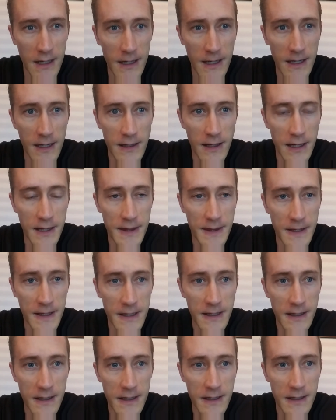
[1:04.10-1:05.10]
And I
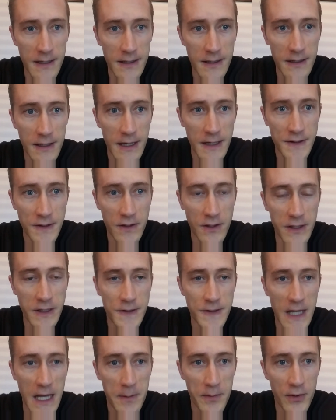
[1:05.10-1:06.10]
think as a good
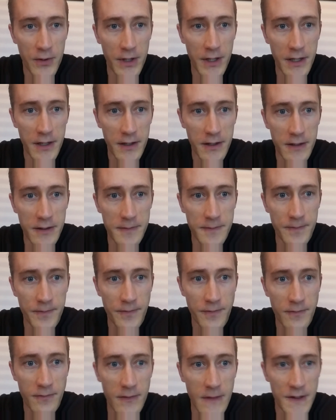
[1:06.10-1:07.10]
example here,
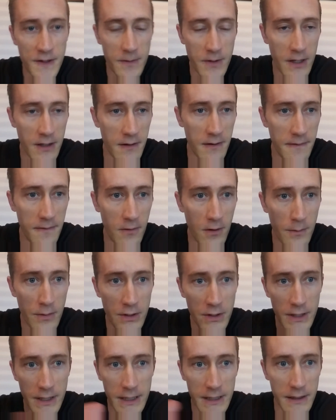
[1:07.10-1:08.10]
as I'm kind of
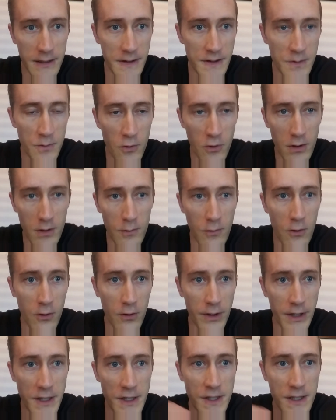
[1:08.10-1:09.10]
formulating this more and more
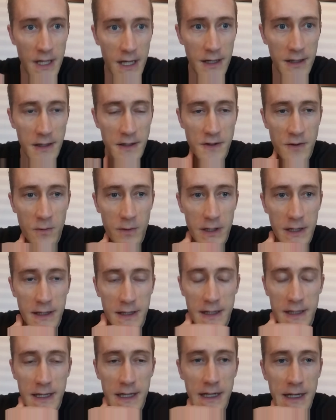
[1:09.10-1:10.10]
each day and each
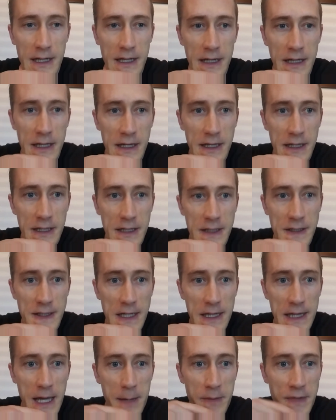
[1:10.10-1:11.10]
week, is
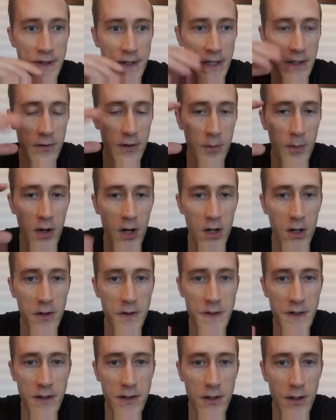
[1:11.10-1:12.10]
that particular
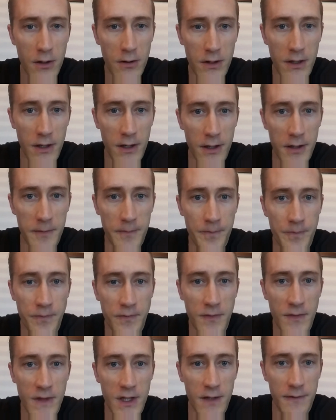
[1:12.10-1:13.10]
pose in yoga,
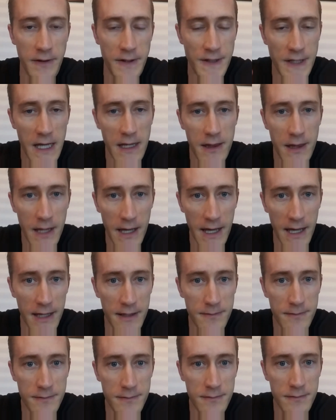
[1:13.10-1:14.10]
if you take
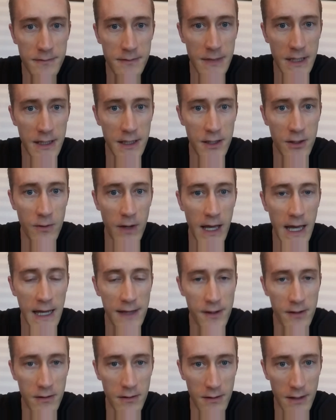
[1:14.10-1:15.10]
that and you add
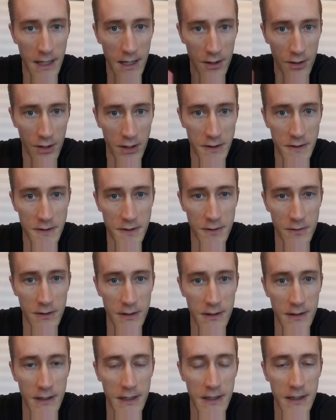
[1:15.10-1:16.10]
another layer onto
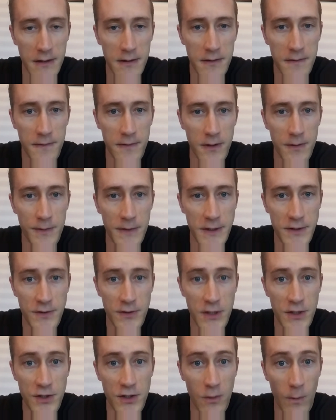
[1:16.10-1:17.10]
it from the
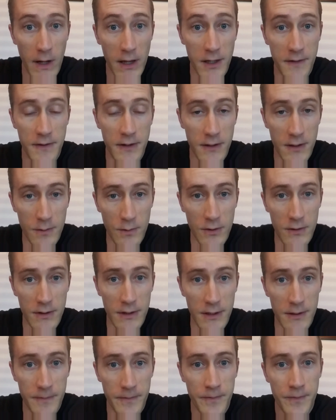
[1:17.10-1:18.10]
traditional weightlifting community,